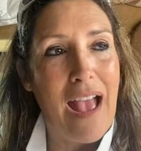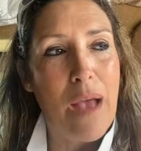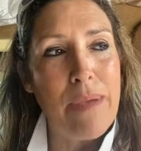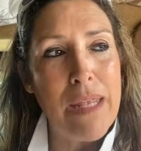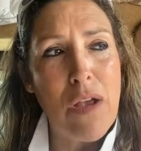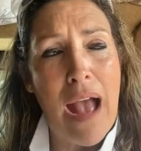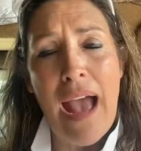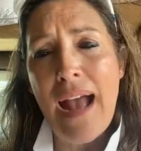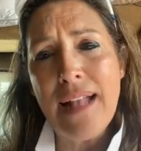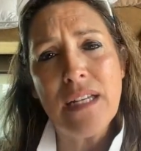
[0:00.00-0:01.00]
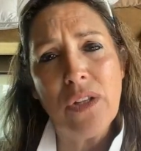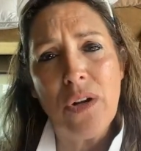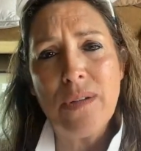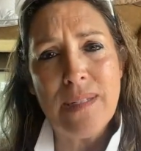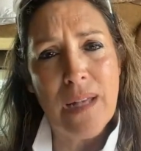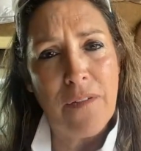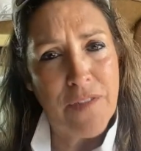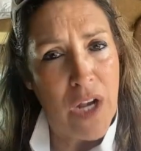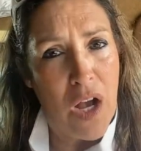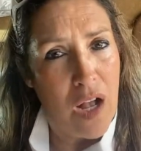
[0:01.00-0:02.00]
I mean, I had to learn
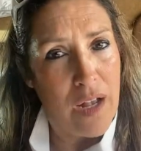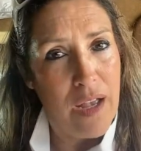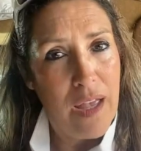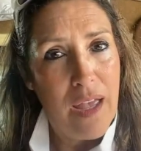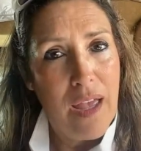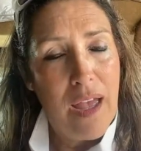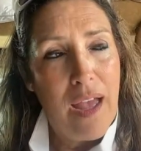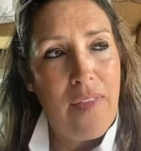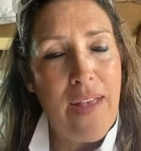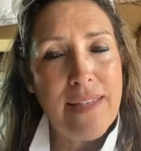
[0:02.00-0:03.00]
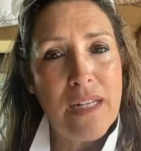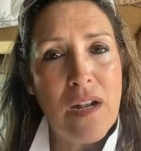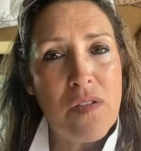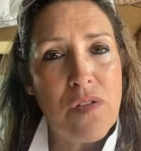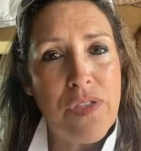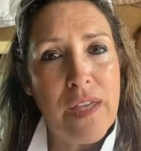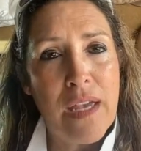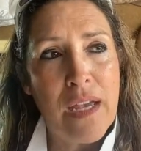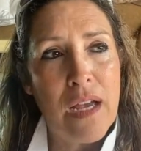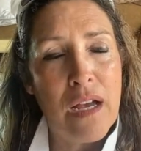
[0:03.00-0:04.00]
self-talk. And that's another
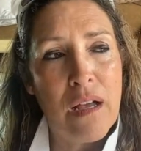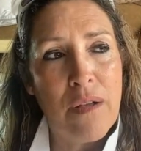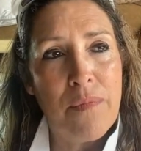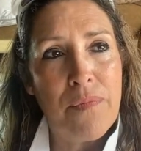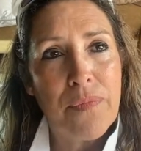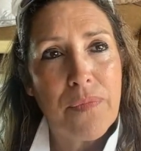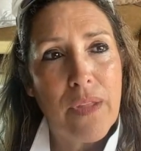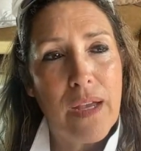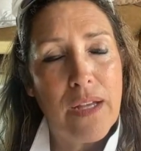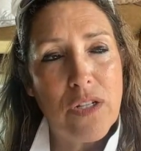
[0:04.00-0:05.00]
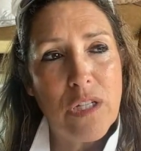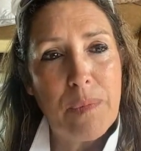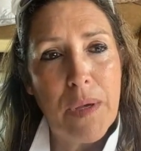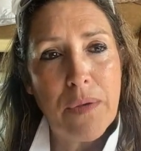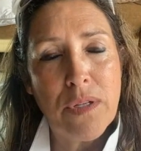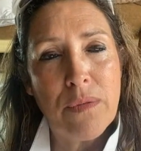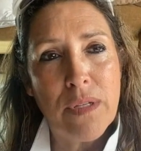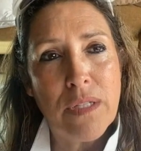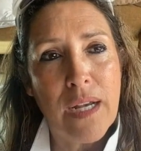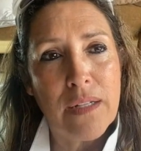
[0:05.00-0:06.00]
thing. I just spoke to
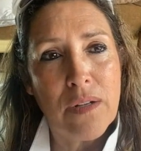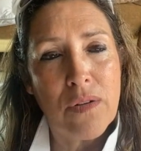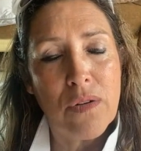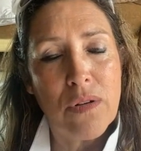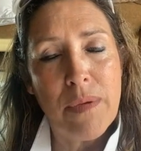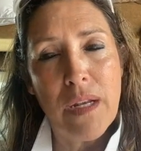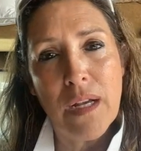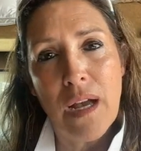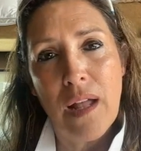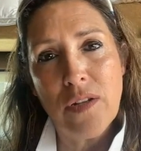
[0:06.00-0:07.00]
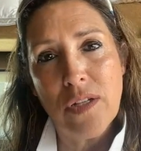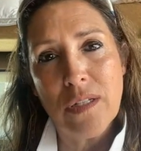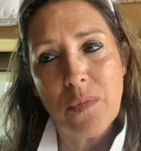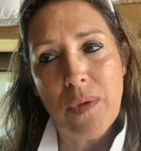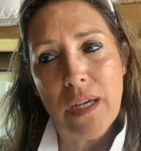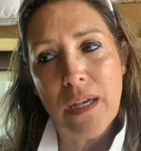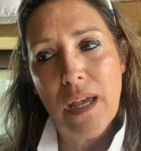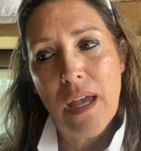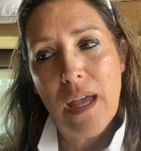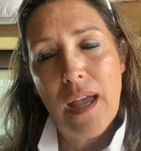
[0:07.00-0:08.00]
a technical community college this week,
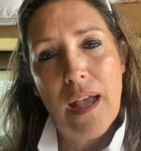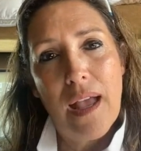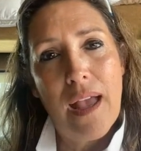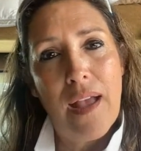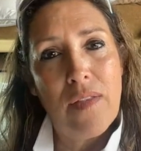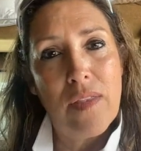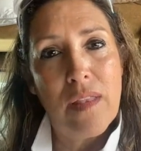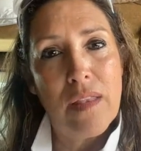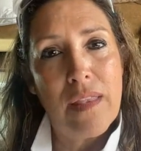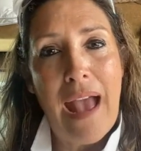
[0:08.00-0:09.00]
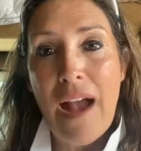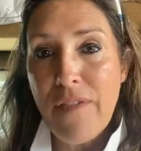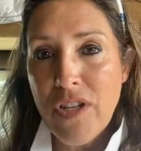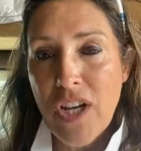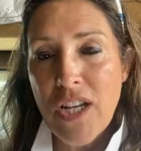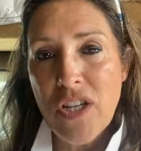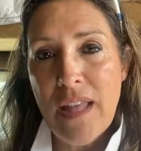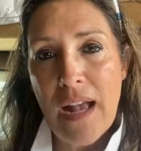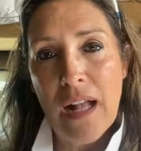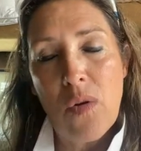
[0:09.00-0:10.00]
and the average age in
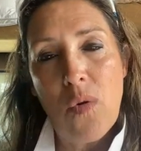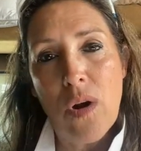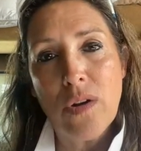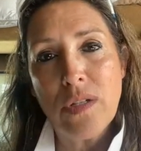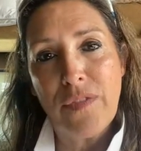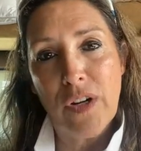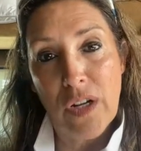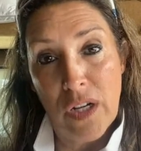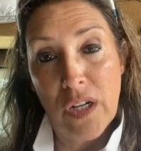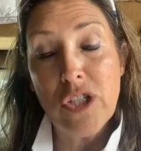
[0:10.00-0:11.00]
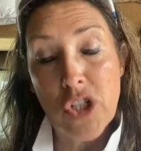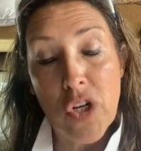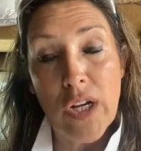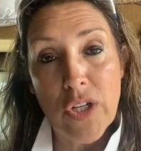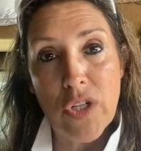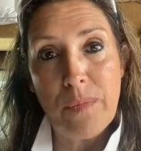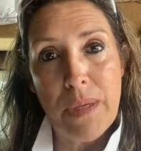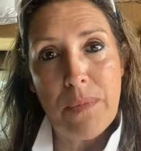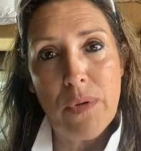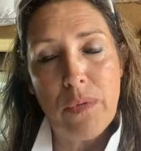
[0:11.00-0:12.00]
that course for construction,
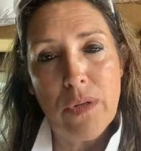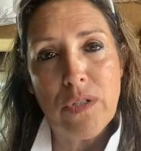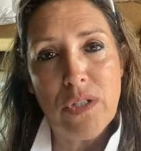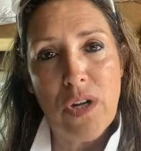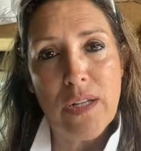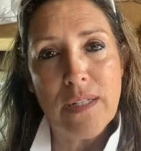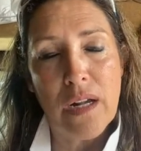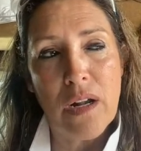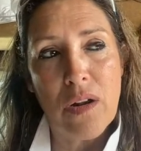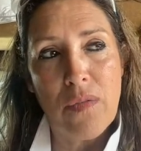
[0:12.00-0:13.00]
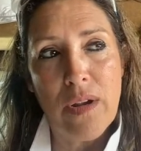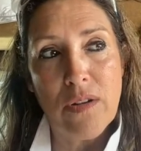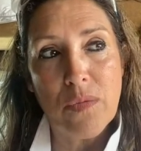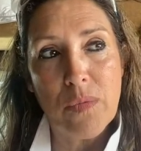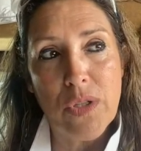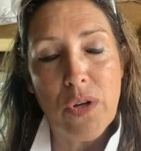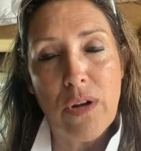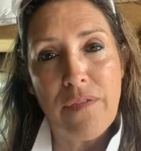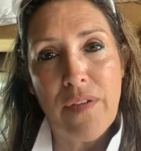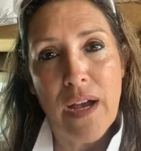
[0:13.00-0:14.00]
people who were starting second careers, was
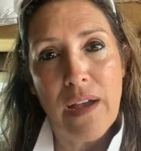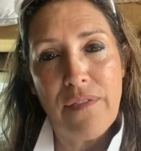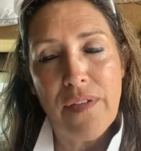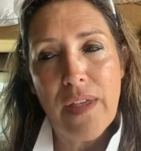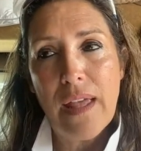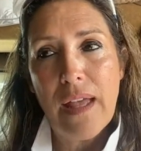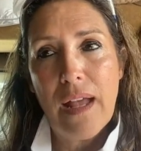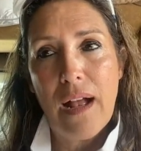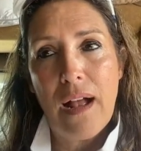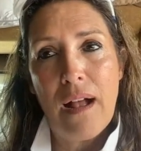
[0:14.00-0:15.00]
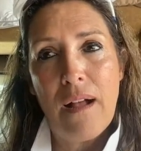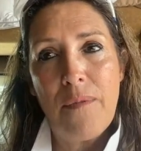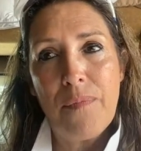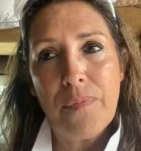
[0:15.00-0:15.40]
35. I